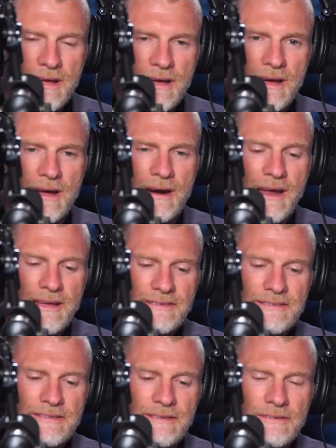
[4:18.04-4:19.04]
All
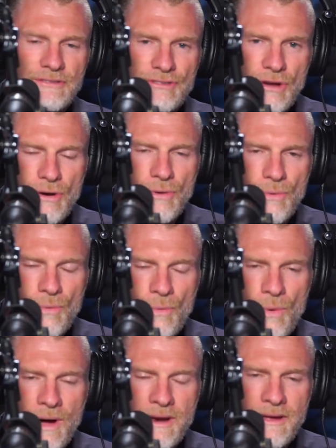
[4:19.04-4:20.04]
right. So
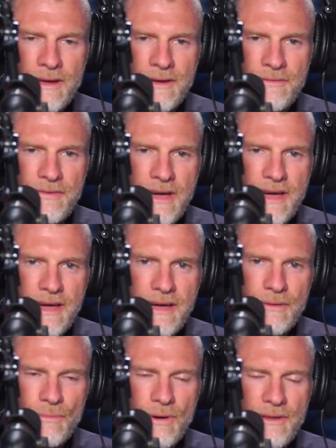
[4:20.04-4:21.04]
one of
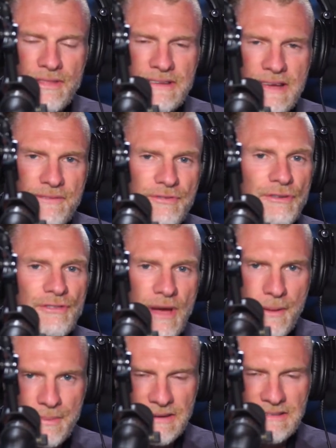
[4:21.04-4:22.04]
the tougher
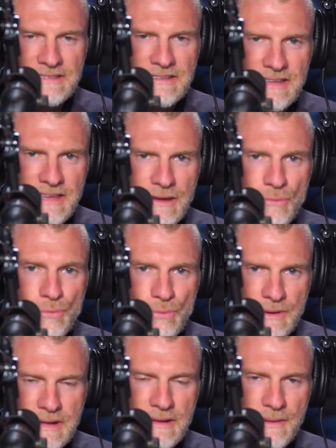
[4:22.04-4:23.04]
topics to get
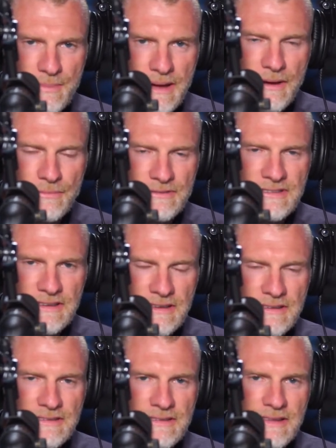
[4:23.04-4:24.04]
real about
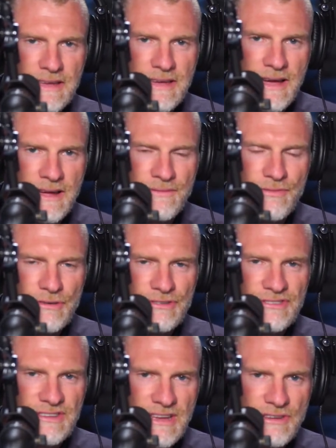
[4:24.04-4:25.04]
is the
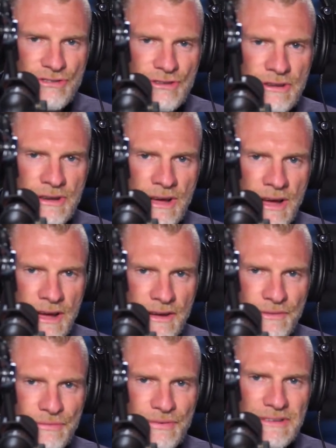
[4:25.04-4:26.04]
conversation
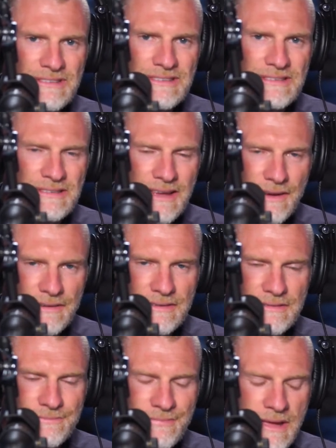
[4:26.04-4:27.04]
of sex.